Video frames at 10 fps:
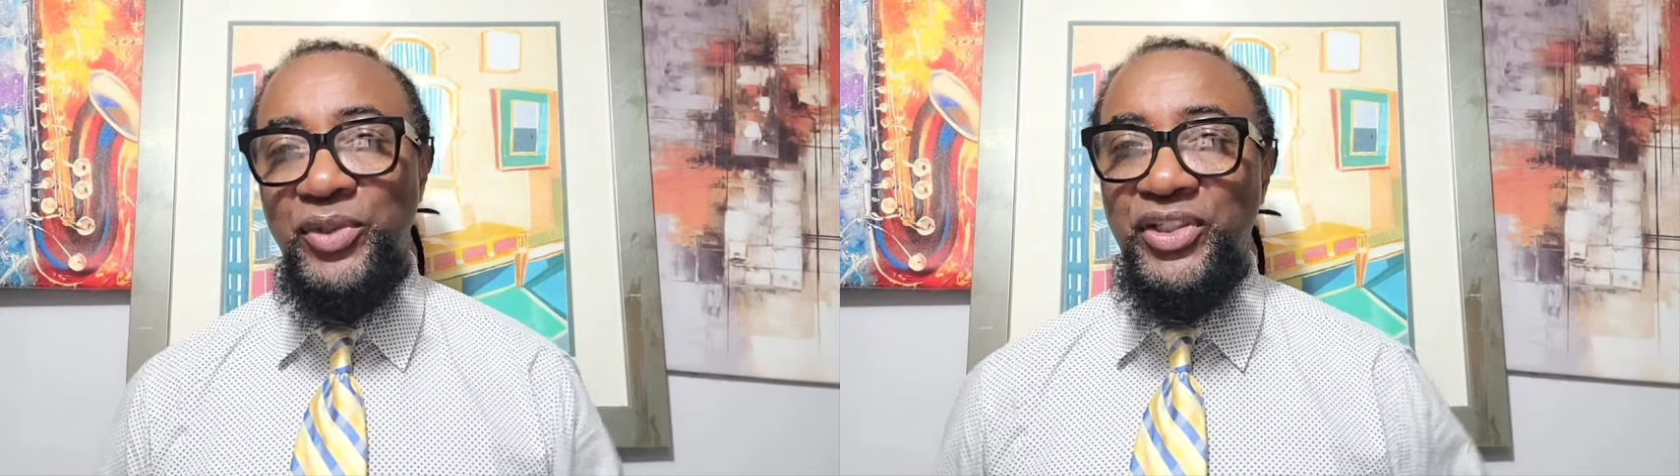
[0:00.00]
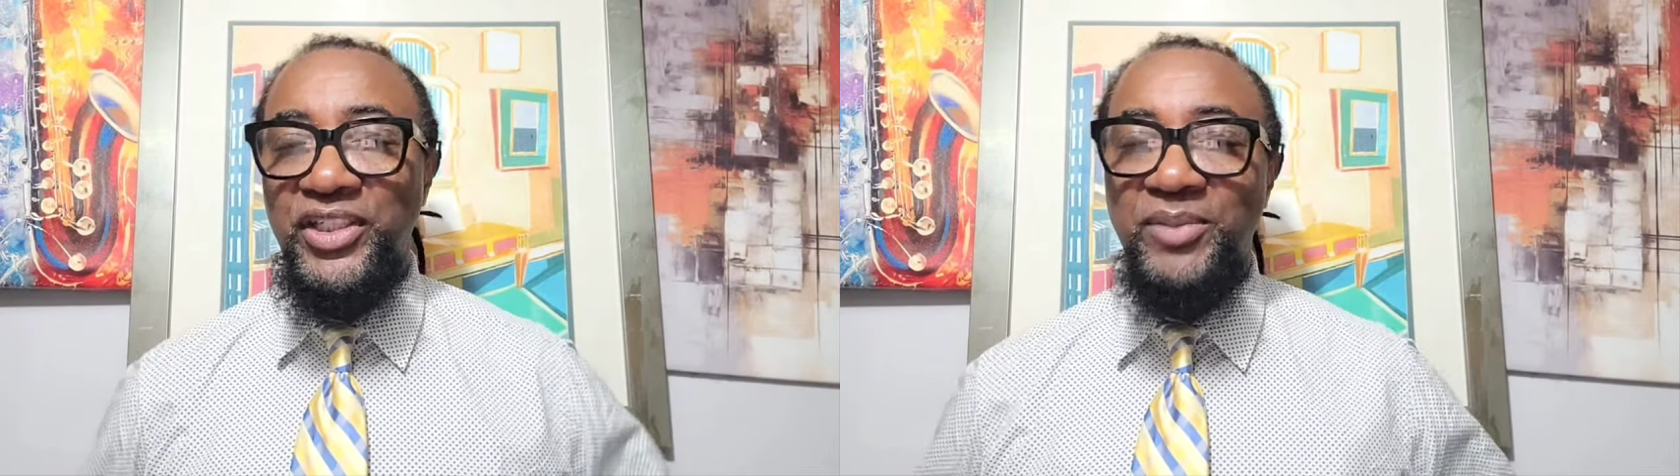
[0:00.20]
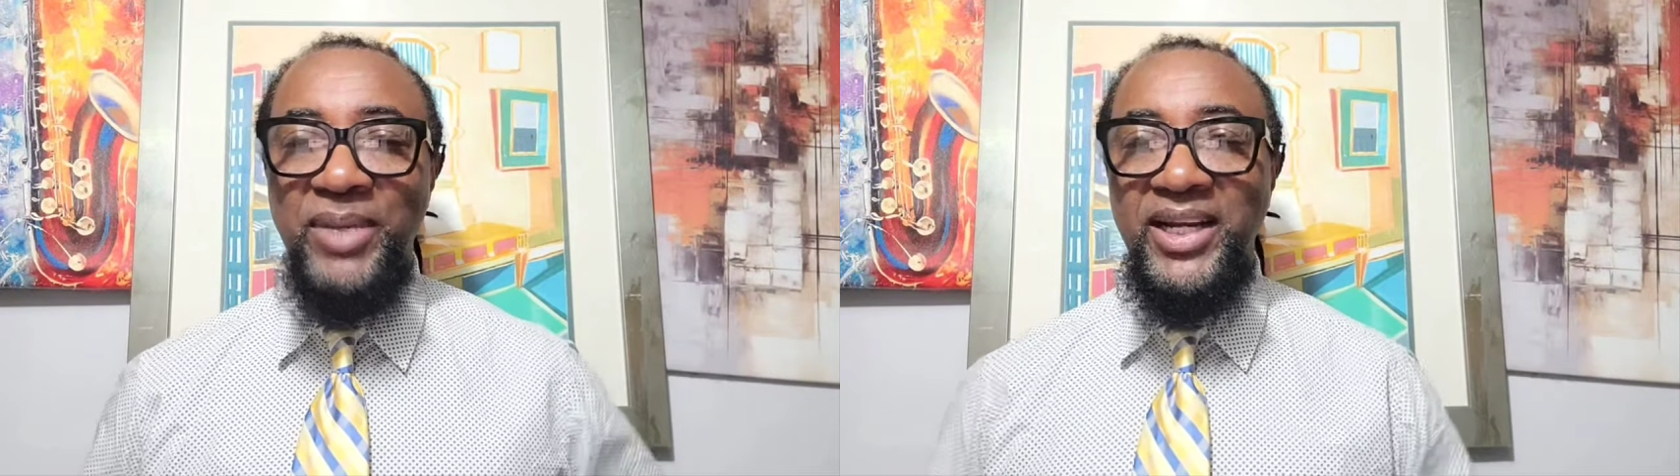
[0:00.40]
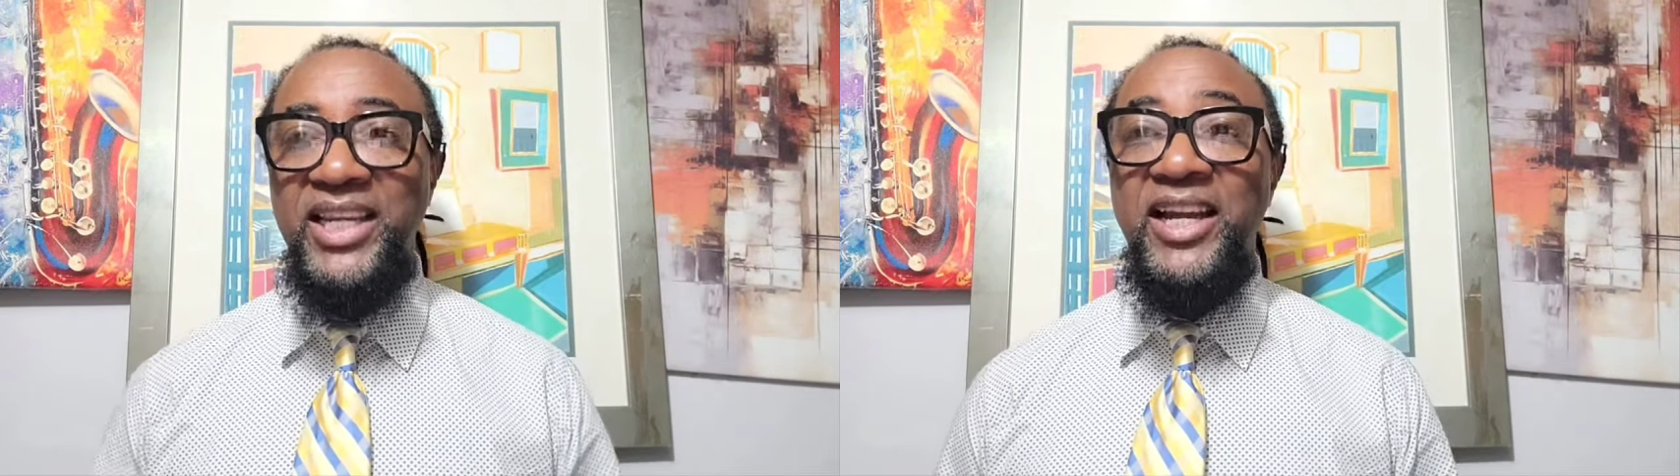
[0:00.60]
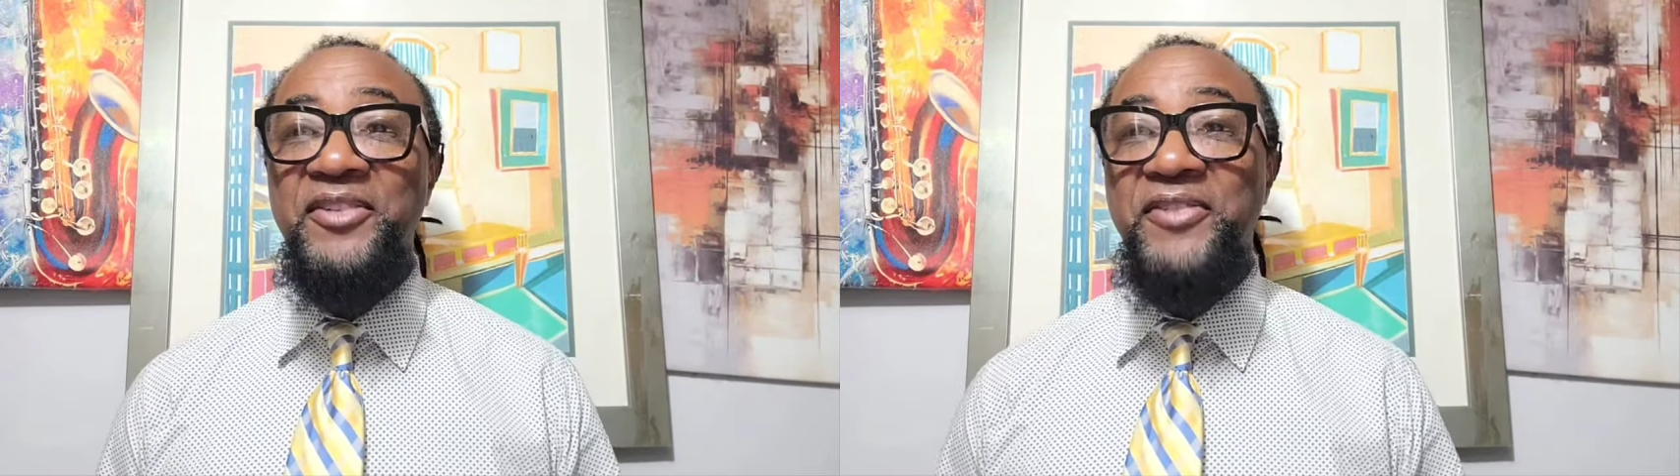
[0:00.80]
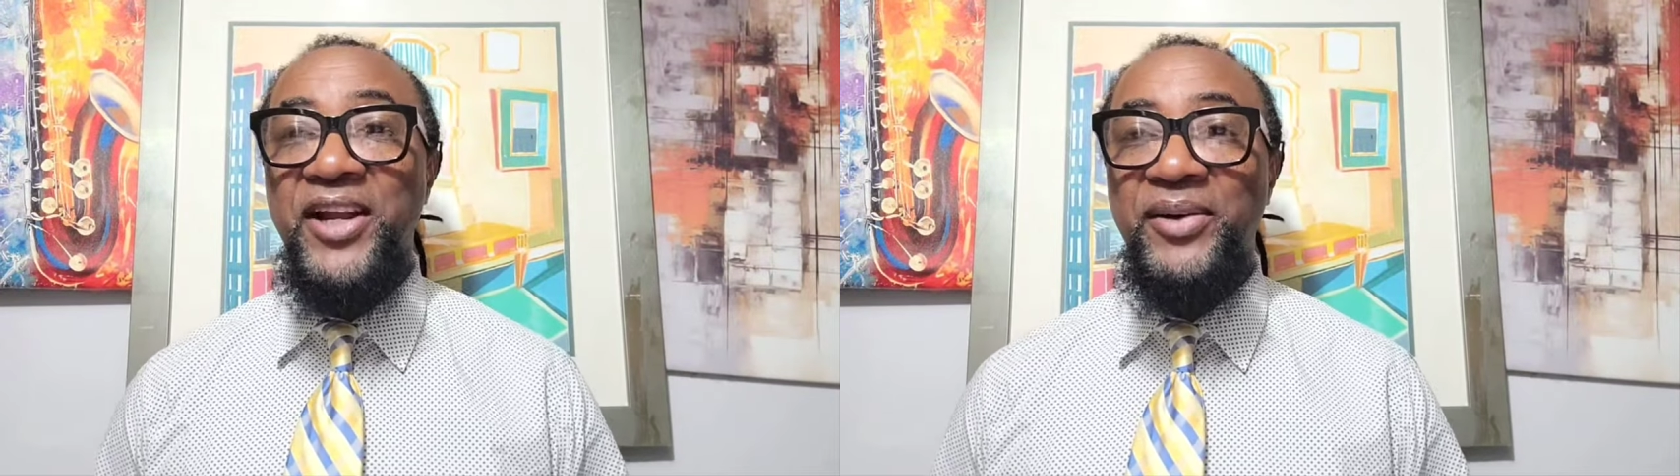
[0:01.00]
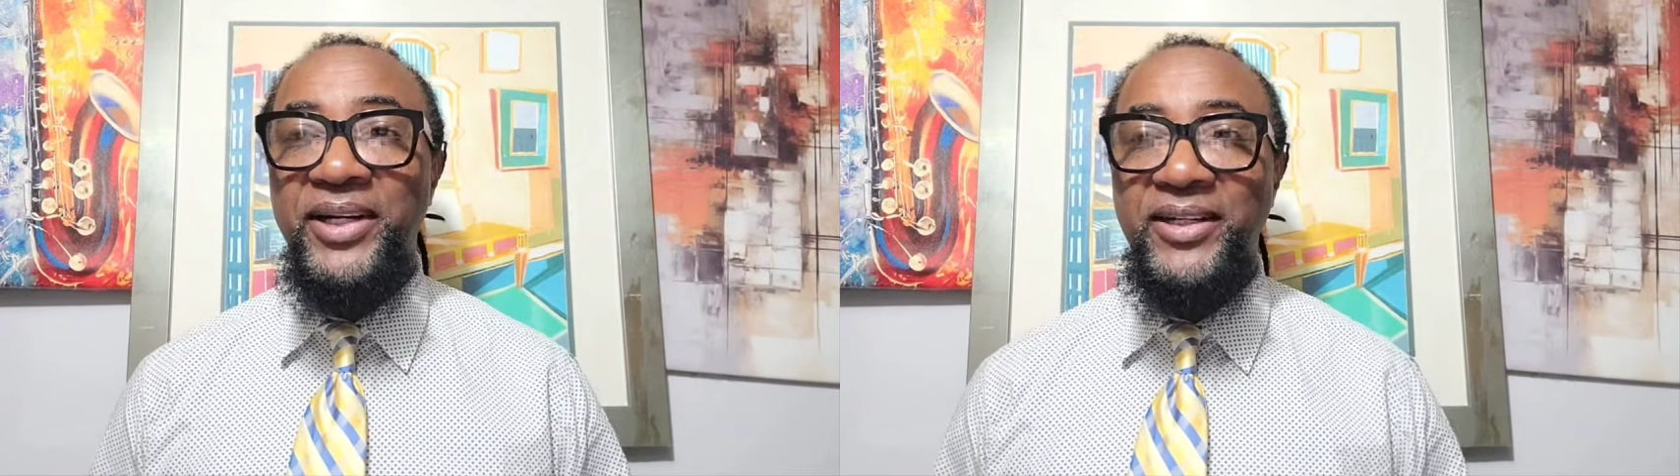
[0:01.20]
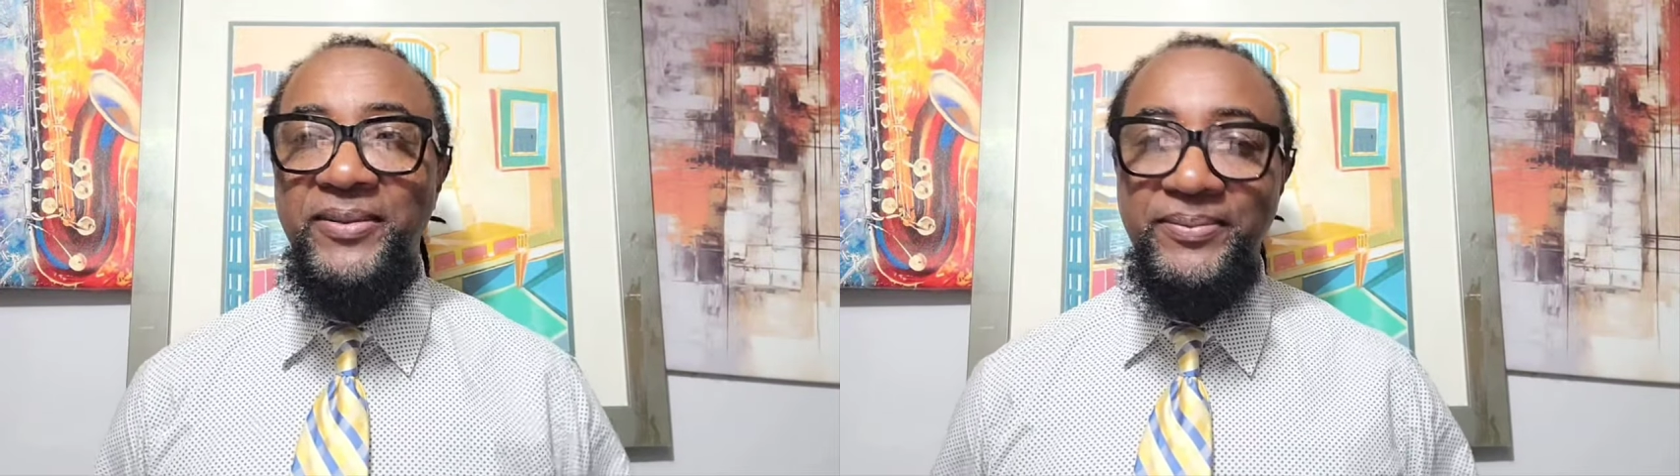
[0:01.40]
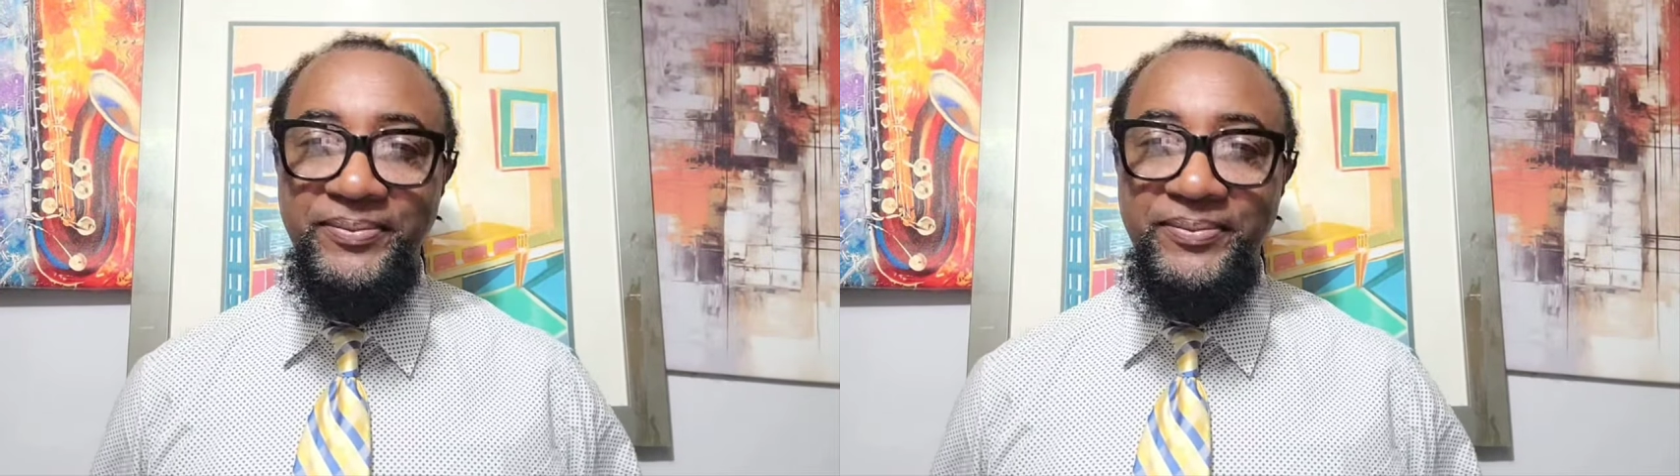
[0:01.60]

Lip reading: which is many and varied.